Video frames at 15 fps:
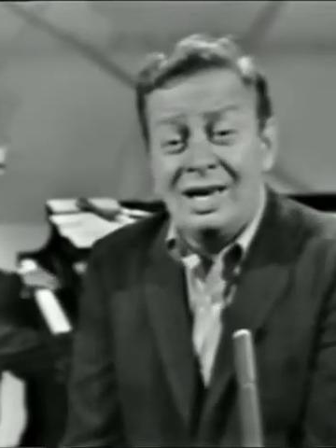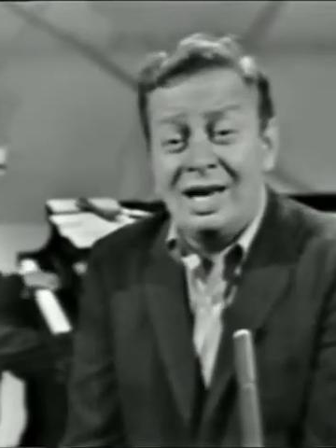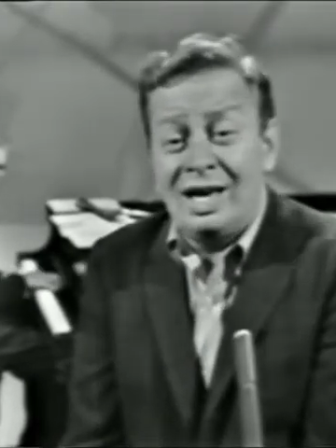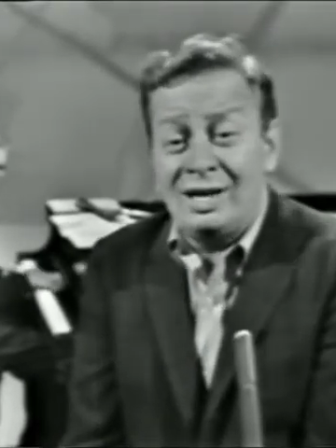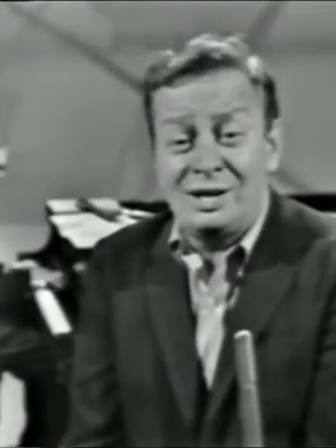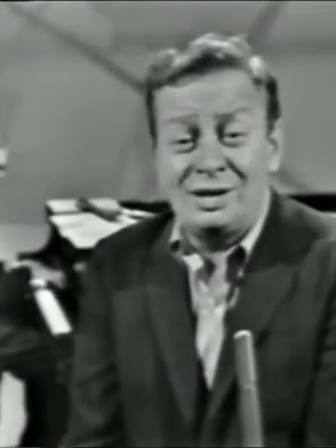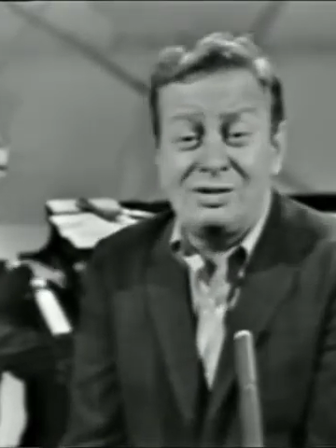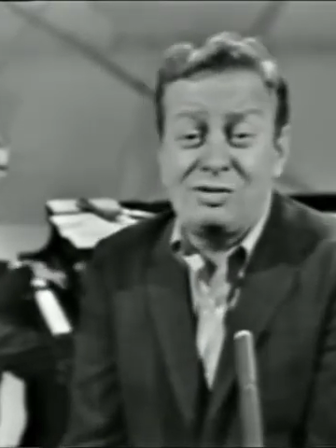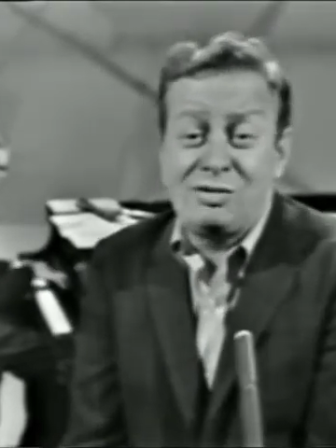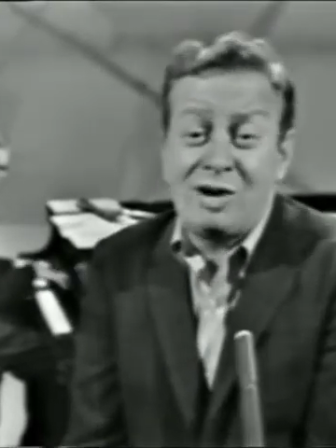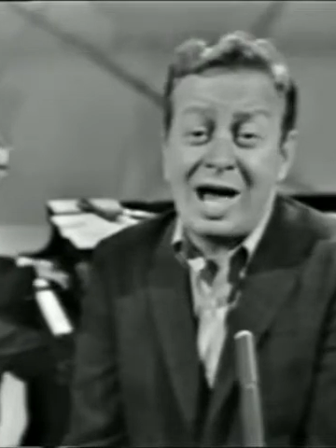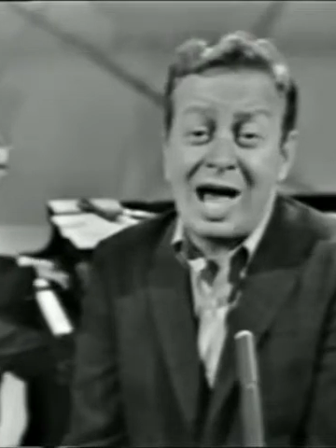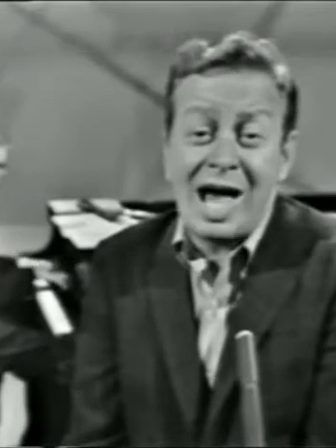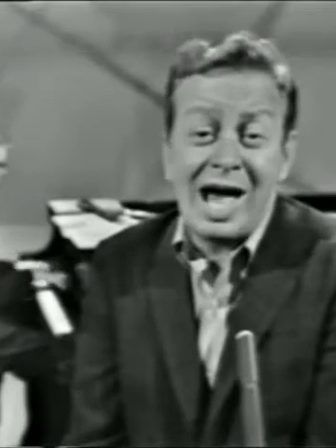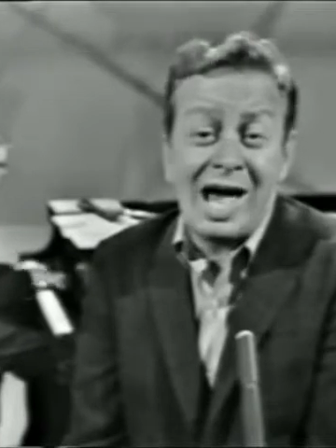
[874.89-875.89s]
and a
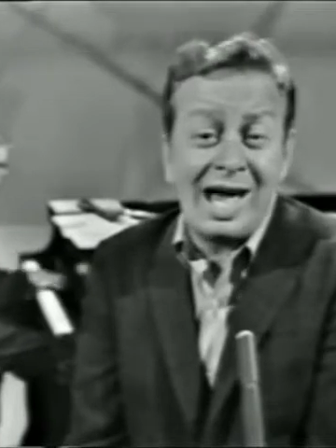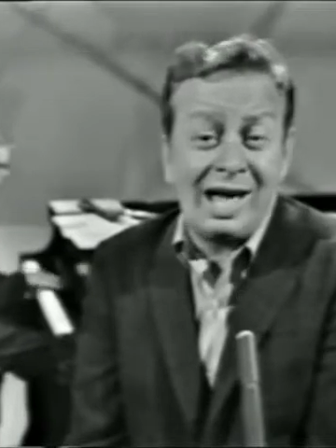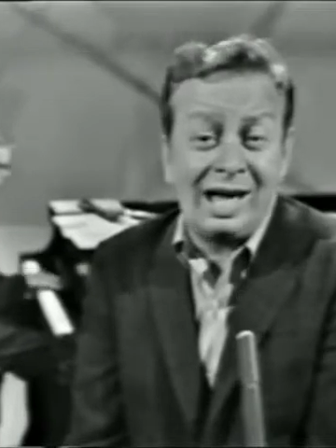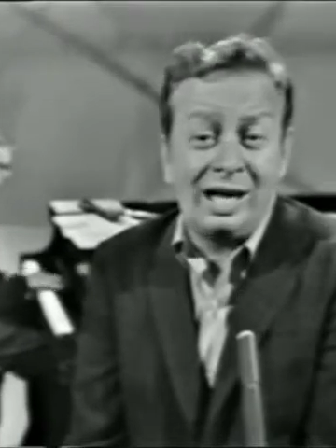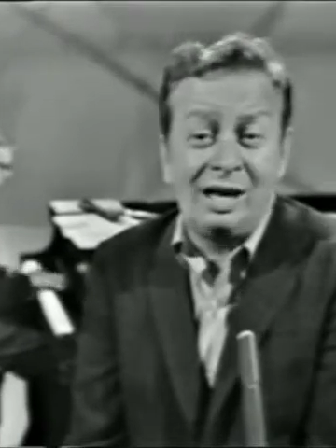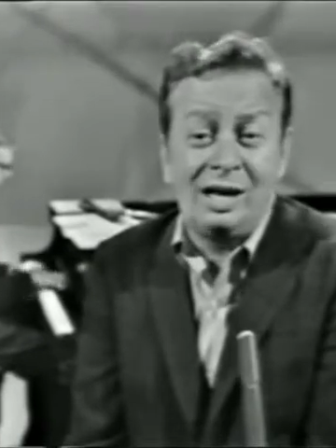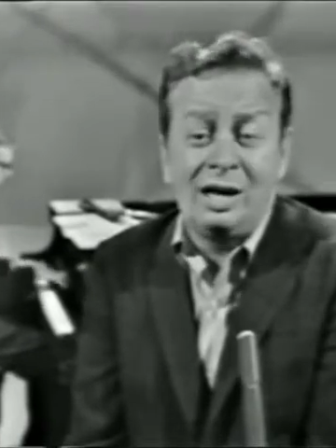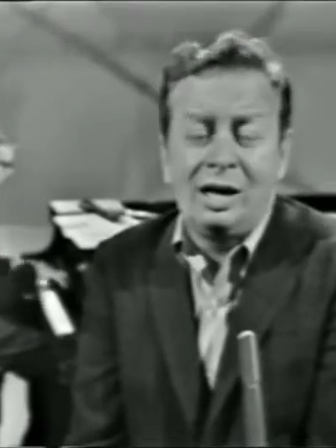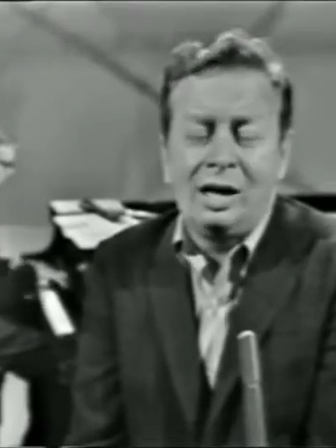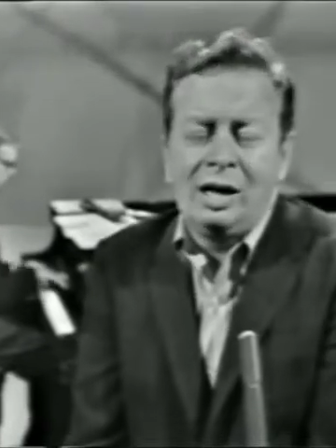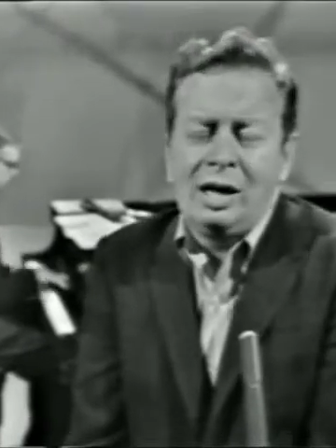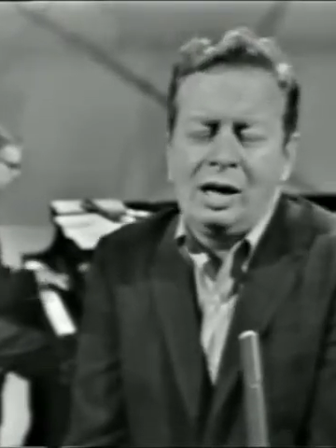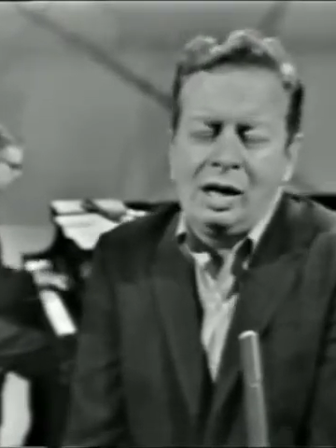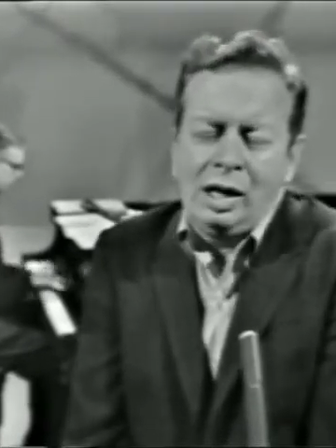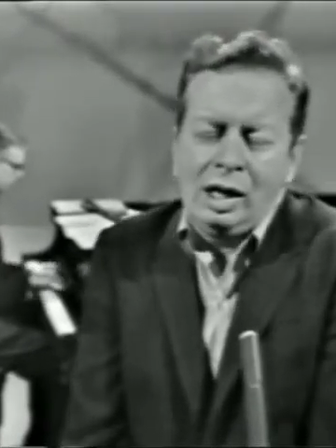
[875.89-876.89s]
drag.
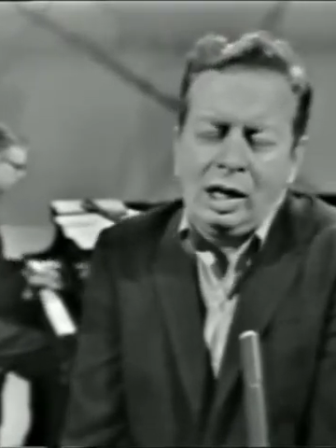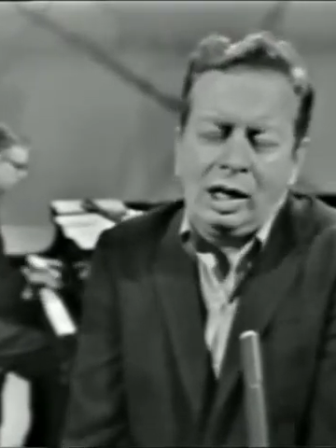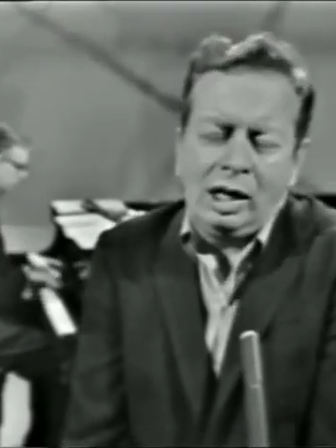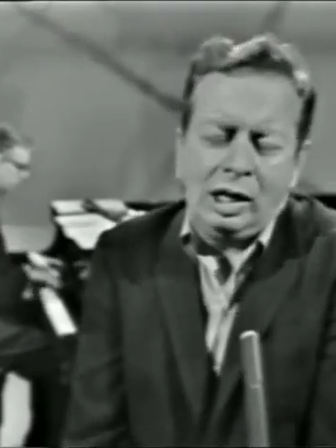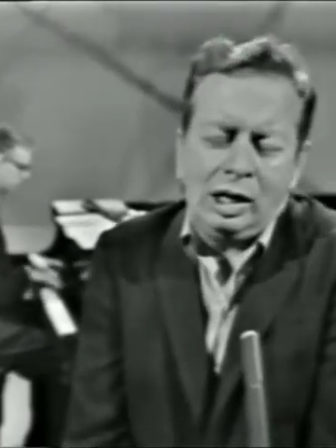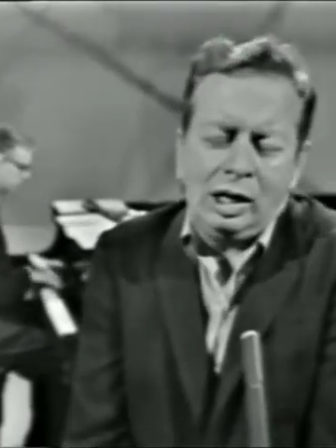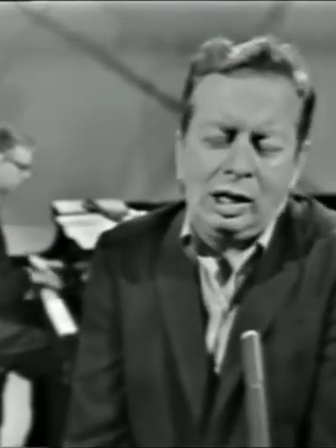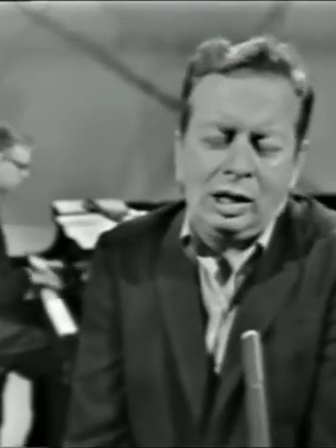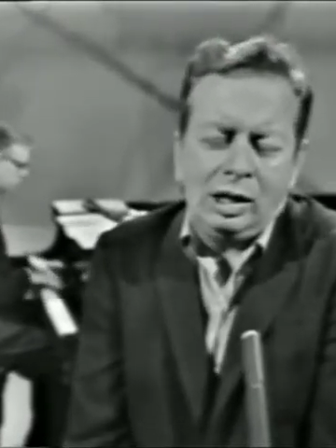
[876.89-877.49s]
Hey,